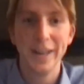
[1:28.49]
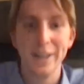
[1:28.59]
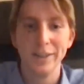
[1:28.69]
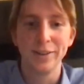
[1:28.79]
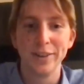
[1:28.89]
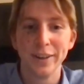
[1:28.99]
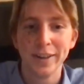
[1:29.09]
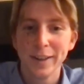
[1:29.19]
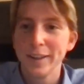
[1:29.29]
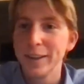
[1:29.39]
And
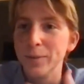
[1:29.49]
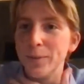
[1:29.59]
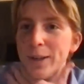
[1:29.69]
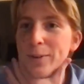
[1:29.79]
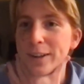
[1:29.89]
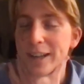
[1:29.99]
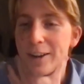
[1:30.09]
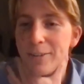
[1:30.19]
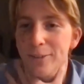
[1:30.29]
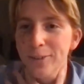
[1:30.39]
we will
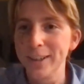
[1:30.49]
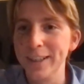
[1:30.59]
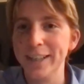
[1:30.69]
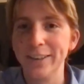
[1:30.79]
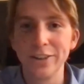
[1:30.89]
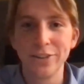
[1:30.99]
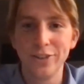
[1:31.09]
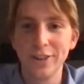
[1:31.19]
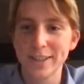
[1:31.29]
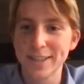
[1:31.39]
get rolling here in
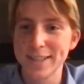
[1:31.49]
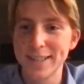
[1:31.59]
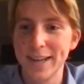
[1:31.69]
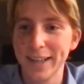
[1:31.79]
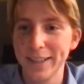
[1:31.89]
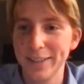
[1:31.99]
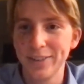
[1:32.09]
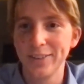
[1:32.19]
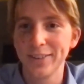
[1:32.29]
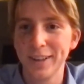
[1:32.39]
just a second.
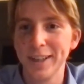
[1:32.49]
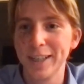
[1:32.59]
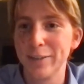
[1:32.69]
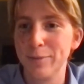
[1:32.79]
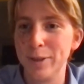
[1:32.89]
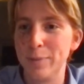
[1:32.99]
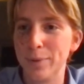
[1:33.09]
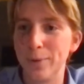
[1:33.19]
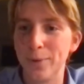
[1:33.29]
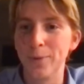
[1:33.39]
Just going to give
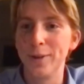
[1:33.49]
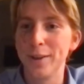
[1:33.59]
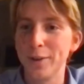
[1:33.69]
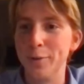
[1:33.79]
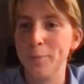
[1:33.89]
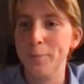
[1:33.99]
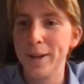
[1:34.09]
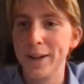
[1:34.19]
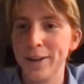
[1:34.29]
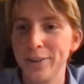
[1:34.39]
people another
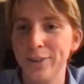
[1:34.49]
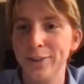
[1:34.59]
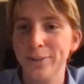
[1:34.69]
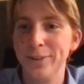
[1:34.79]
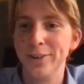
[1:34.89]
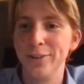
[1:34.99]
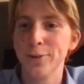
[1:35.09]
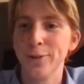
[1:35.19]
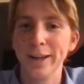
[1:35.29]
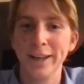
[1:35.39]
minute or two to
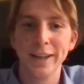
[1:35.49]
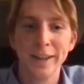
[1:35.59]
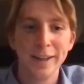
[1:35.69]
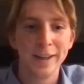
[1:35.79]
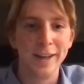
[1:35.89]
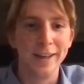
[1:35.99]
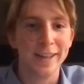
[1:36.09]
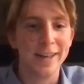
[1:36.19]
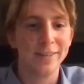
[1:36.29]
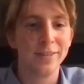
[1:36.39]
join in
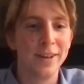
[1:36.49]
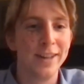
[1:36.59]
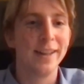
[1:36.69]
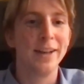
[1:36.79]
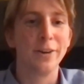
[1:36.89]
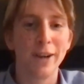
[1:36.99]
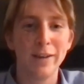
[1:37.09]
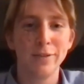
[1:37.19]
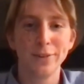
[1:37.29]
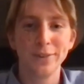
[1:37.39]
case of any late
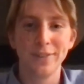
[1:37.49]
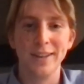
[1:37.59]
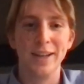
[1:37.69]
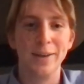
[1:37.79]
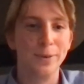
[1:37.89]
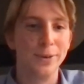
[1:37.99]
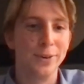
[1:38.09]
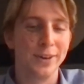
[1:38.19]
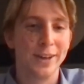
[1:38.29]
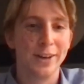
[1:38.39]
arrivals, and then
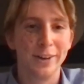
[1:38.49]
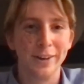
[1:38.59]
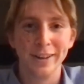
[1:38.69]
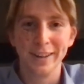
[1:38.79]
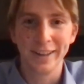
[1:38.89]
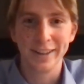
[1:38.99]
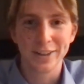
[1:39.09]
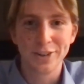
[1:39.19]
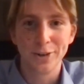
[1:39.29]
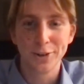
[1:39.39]
we'll get the
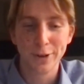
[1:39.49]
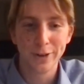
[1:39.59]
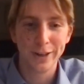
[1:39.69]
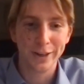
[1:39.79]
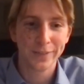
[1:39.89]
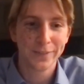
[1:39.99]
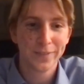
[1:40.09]
show on the road here.